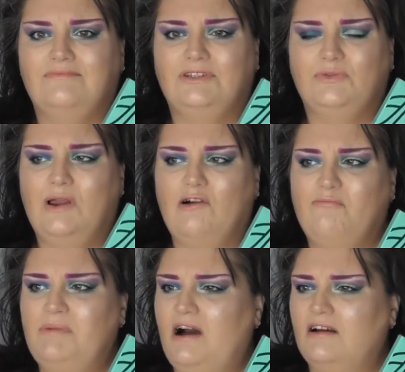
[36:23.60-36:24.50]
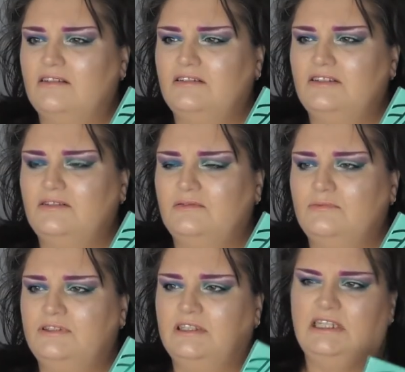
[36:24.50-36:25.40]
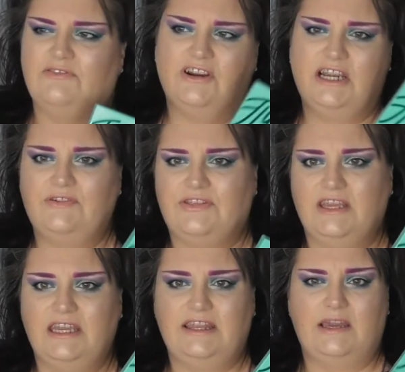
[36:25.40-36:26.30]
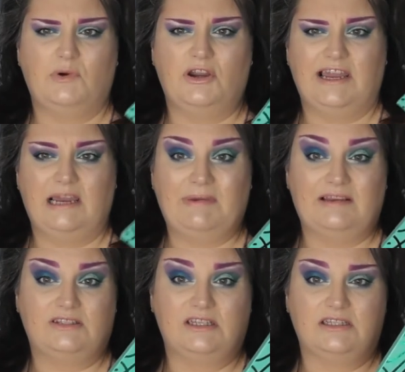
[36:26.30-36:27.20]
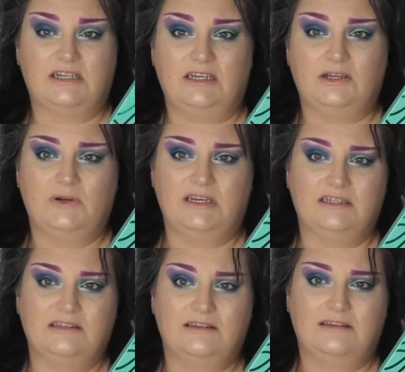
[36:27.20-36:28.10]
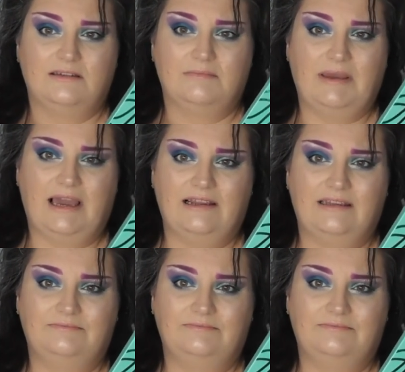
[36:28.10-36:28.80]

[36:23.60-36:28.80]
12 bucks with delivery and everything here they work out about 16 quid palette